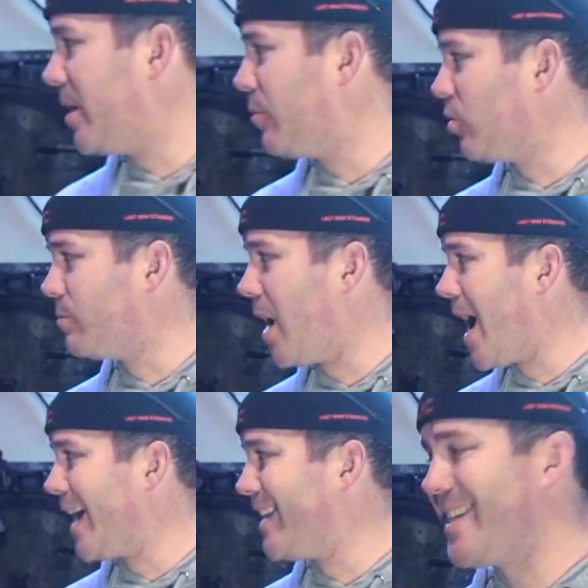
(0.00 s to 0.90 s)
people's
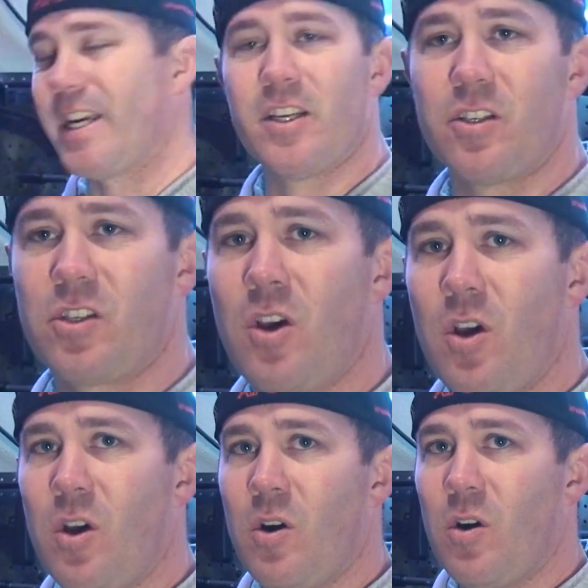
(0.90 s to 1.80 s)
minds is,
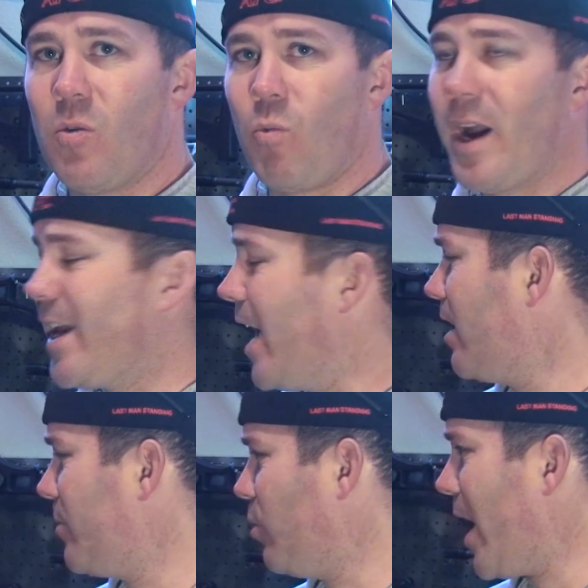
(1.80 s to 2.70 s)
why
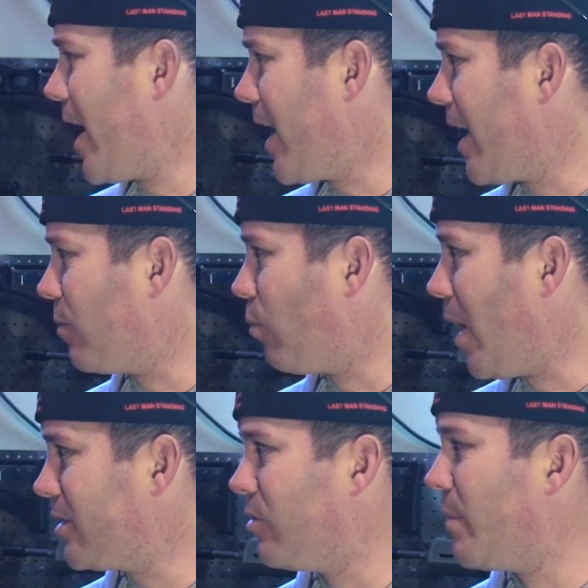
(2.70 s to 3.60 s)
KWA and
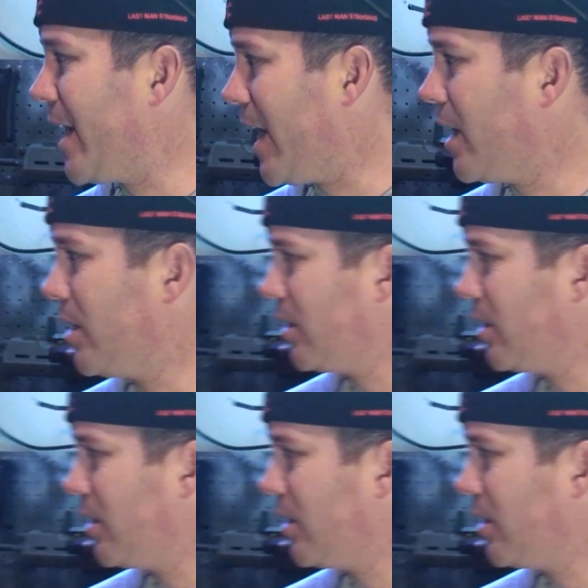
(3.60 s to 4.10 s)
why so many?